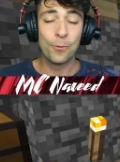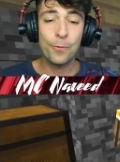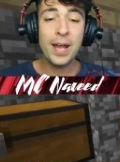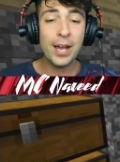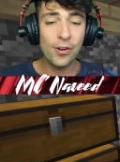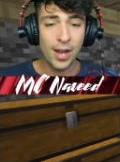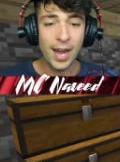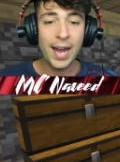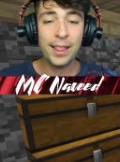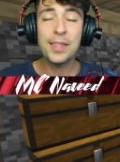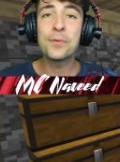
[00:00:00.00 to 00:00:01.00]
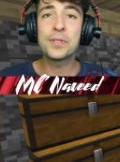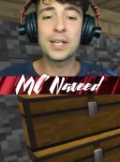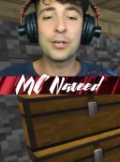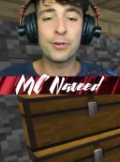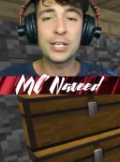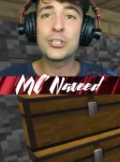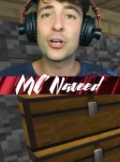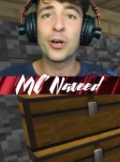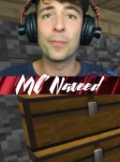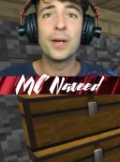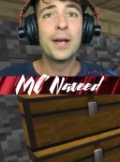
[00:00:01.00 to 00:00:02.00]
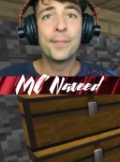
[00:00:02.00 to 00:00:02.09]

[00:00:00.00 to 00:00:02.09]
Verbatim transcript: Well, I think we've done a great job